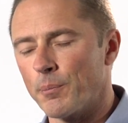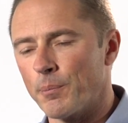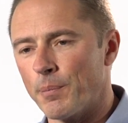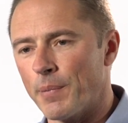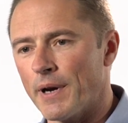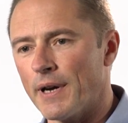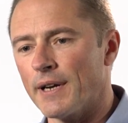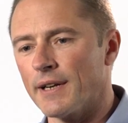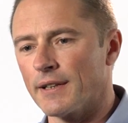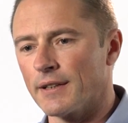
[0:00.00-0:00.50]

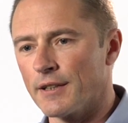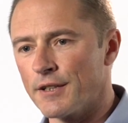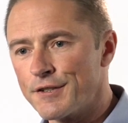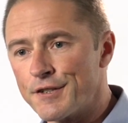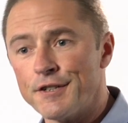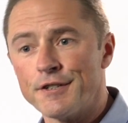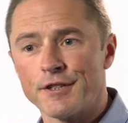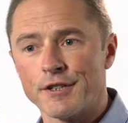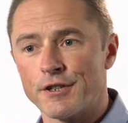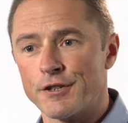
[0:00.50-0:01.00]
by
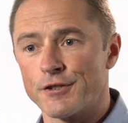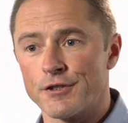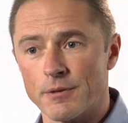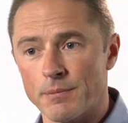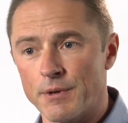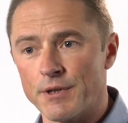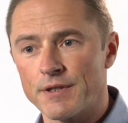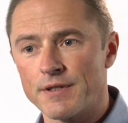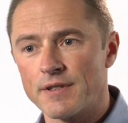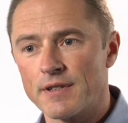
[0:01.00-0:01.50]
listening to
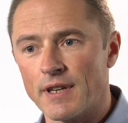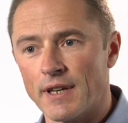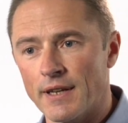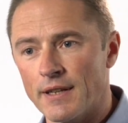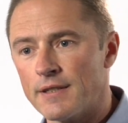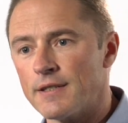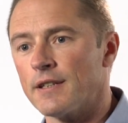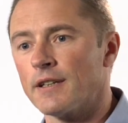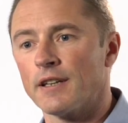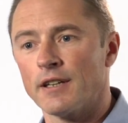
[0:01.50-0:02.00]
customers
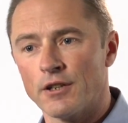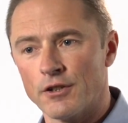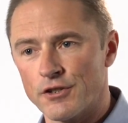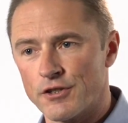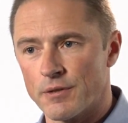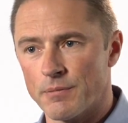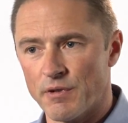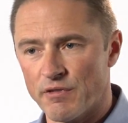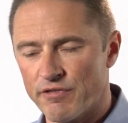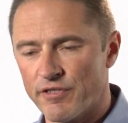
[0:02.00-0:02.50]
and taking
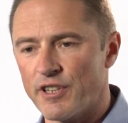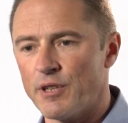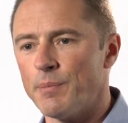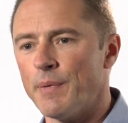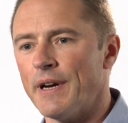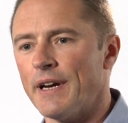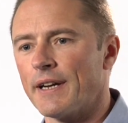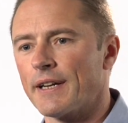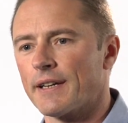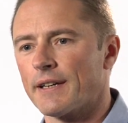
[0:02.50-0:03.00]
customer
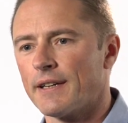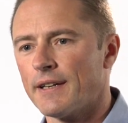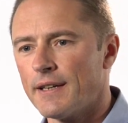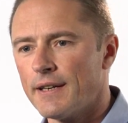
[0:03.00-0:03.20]
feedback.